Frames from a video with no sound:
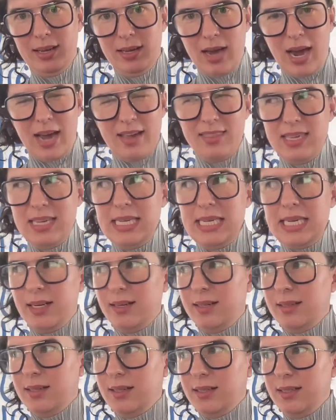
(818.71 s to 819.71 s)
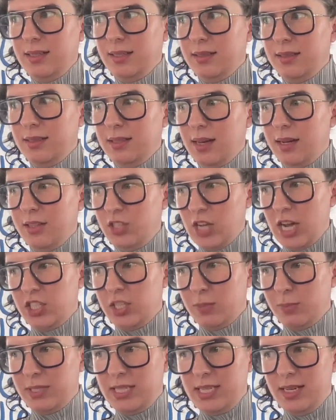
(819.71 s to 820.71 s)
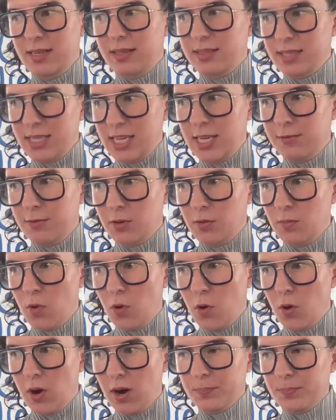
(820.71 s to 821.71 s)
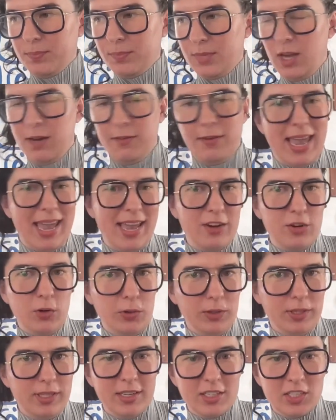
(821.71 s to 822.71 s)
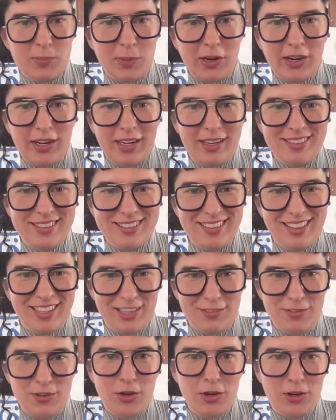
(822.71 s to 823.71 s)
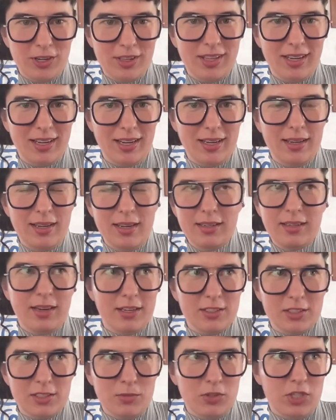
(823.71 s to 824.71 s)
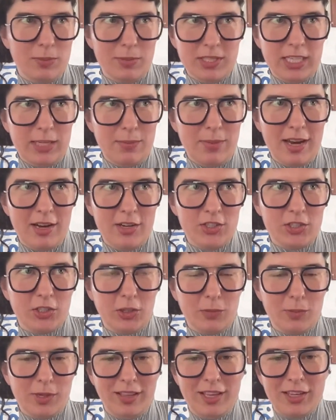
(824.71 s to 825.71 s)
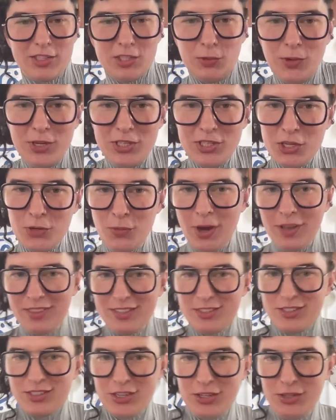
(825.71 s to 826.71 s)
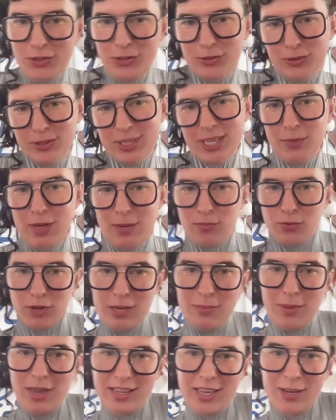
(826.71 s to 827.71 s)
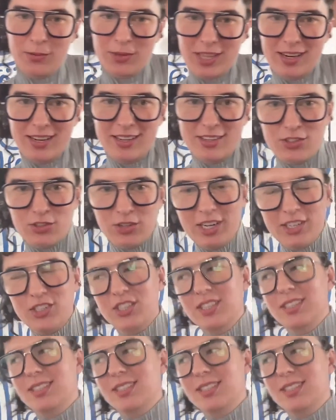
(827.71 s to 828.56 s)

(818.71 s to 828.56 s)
I think in ChatGPT, it's even more of a hand-holdy experience. Like if you go to the custom GPT manager, it'll be like, so what do you want this to do? Can we pre-bake it with any instructions?